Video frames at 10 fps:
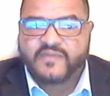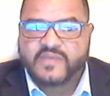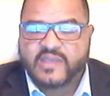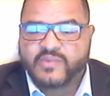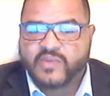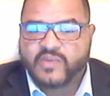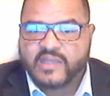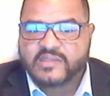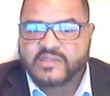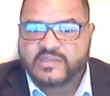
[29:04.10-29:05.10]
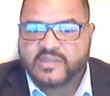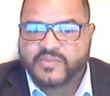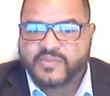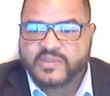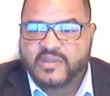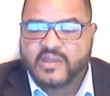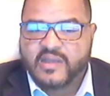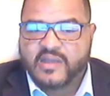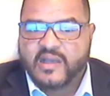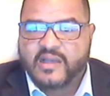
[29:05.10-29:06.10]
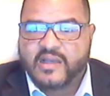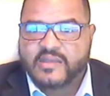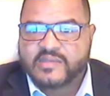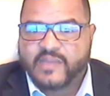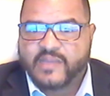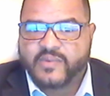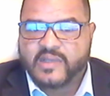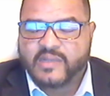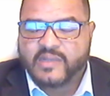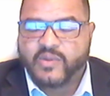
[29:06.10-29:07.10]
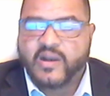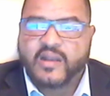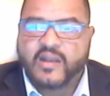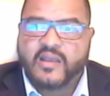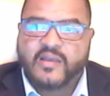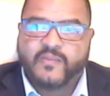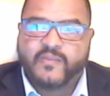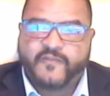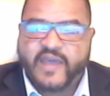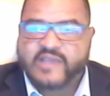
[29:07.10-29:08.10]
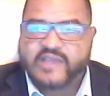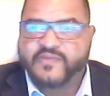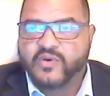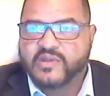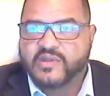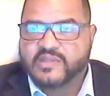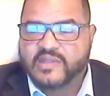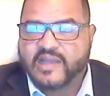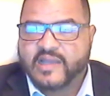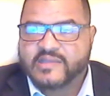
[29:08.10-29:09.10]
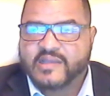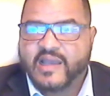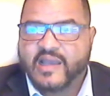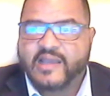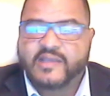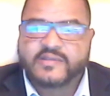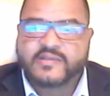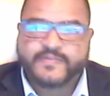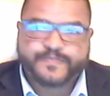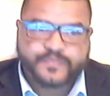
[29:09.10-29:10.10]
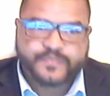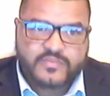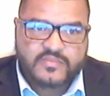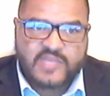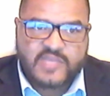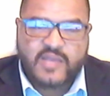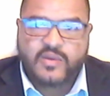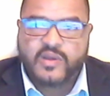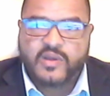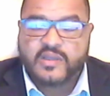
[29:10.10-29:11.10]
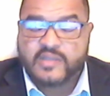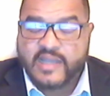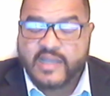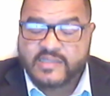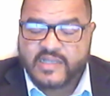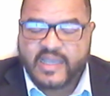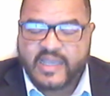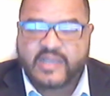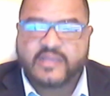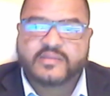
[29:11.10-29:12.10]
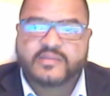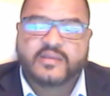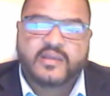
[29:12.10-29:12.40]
to keep the relationships separate and apart. Fast forward to the 1990s, 1980s,